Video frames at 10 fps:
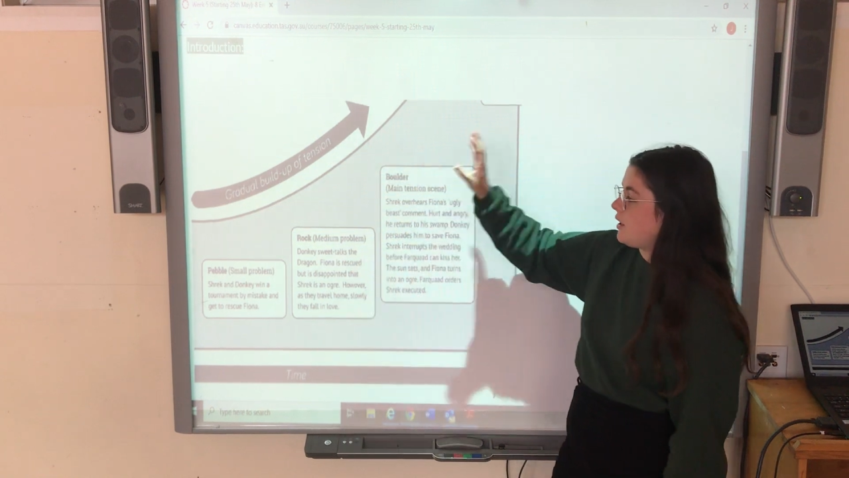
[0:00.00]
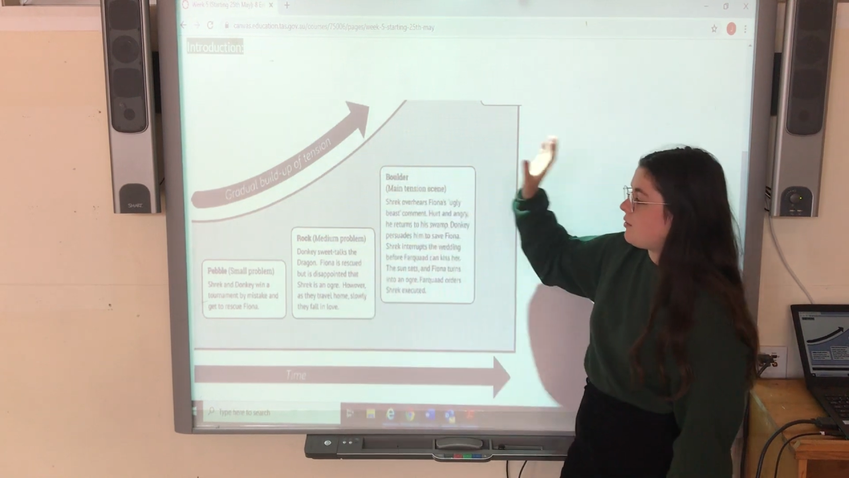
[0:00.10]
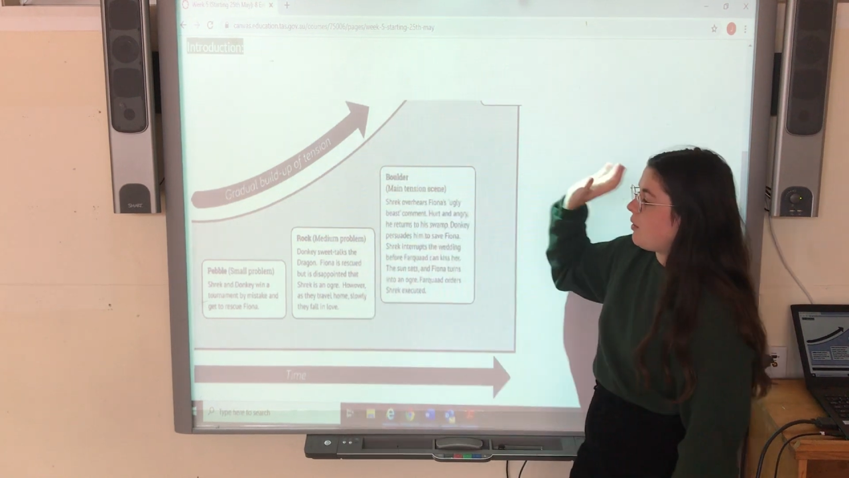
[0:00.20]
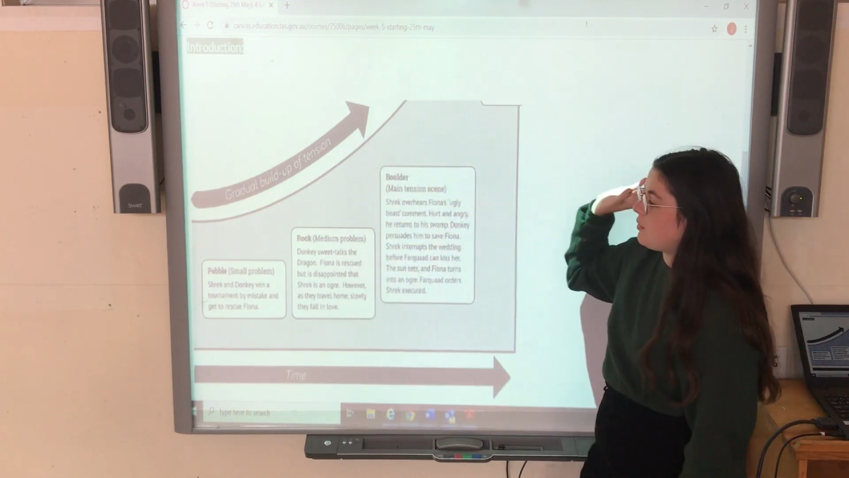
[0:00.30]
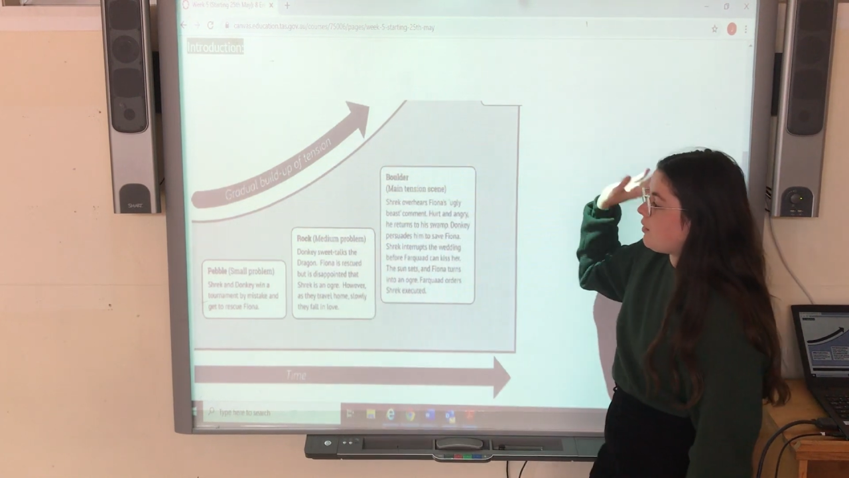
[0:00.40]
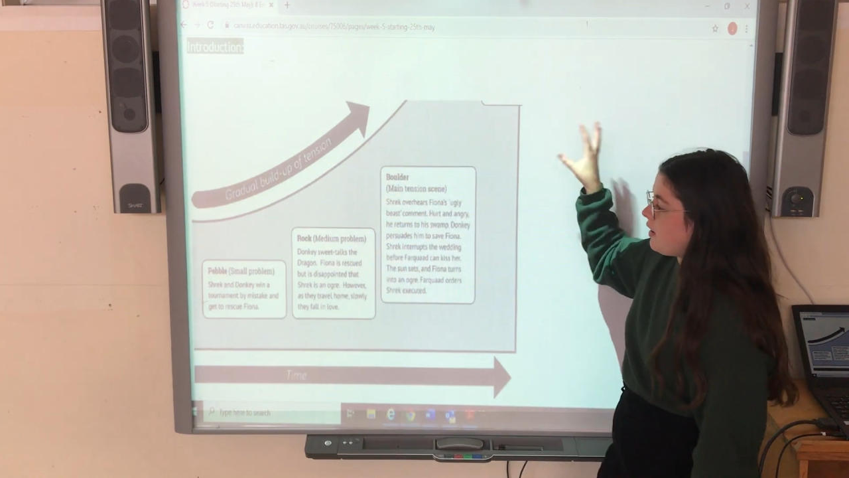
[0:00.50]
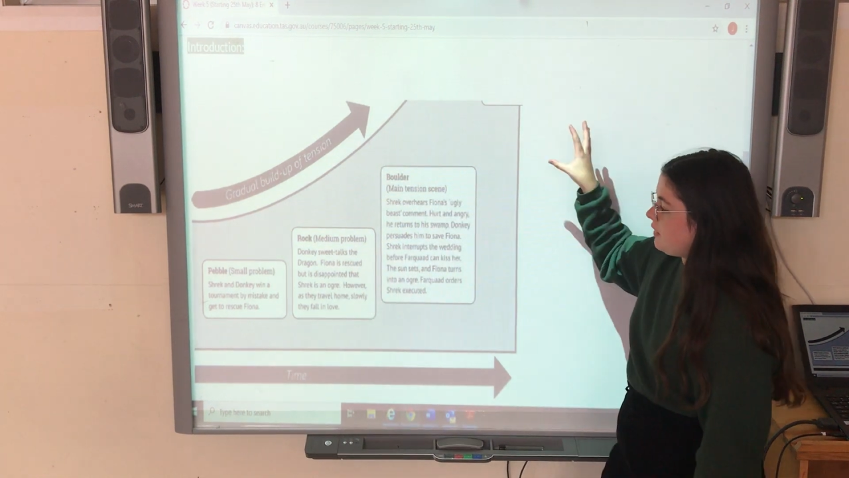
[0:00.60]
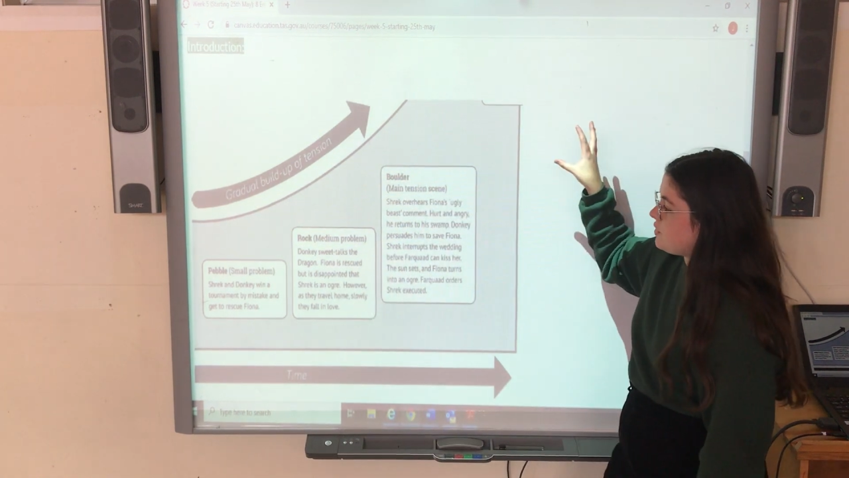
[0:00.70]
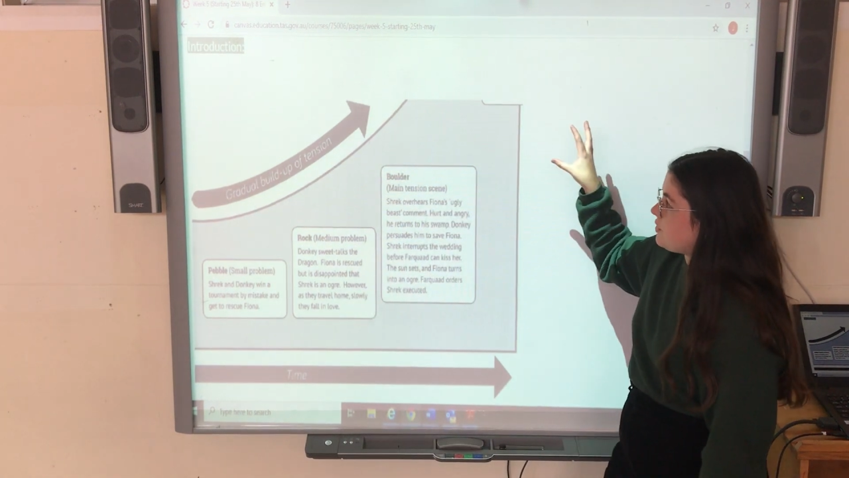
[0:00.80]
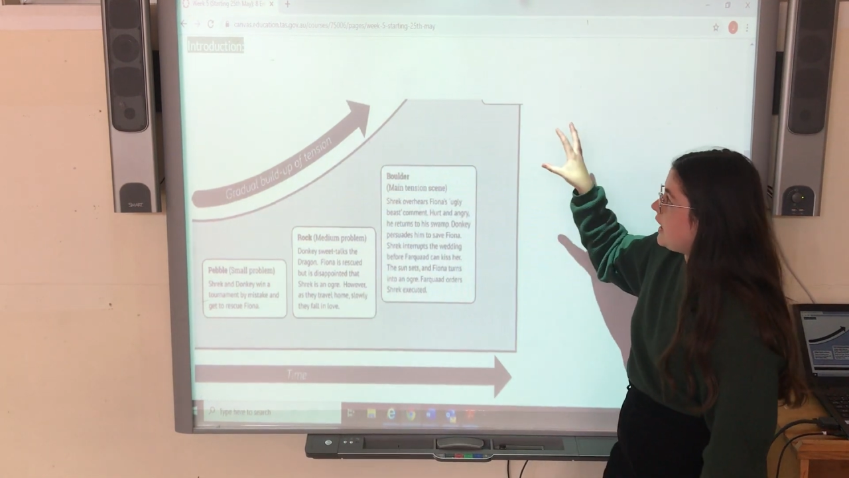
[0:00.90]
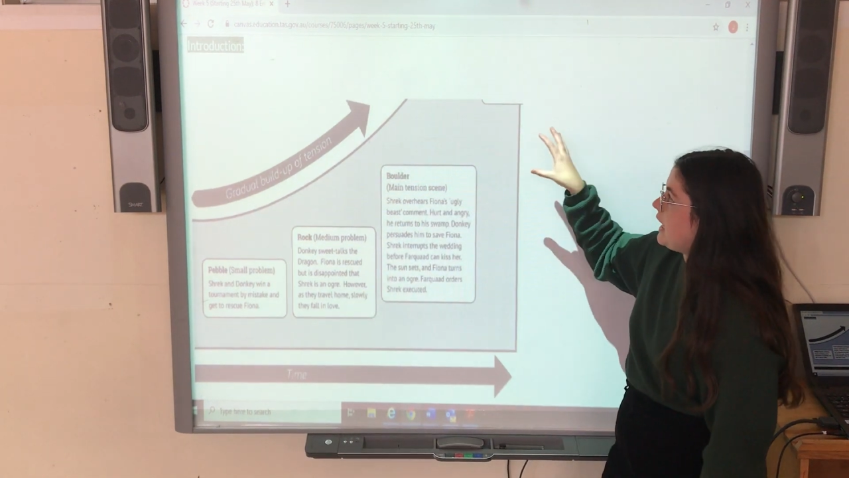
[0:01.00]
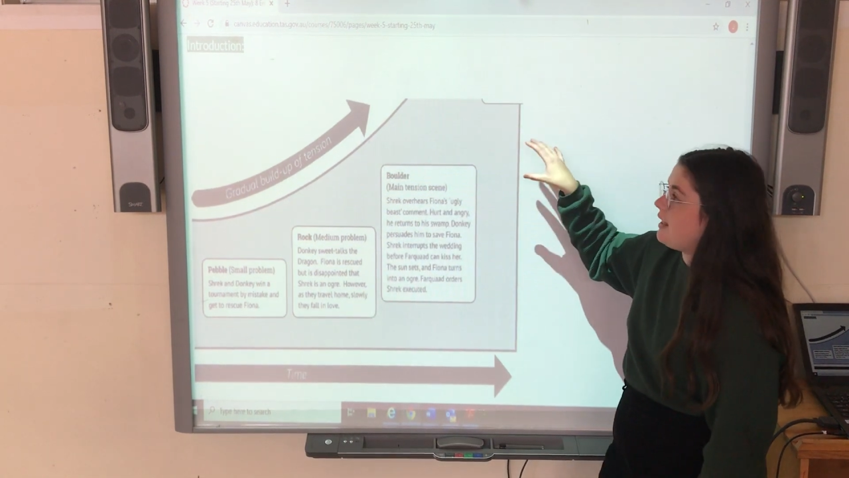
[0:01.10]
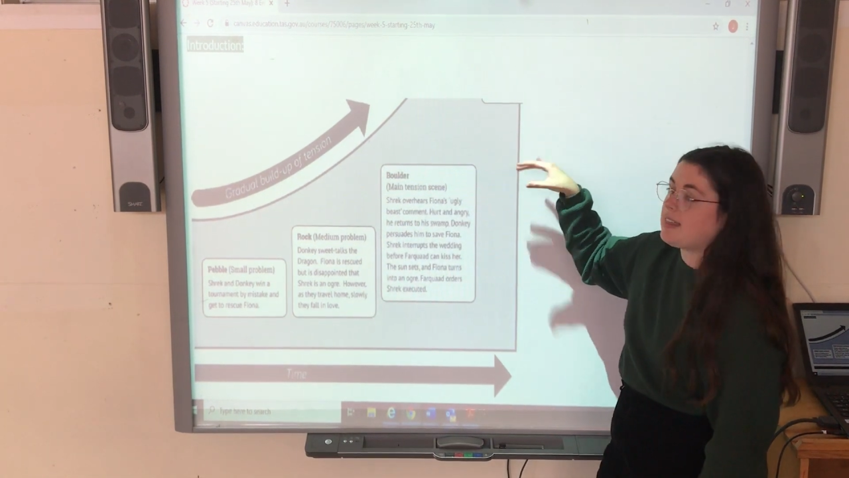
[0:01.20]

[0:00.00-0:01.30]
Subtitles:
you throw a rock at the tree,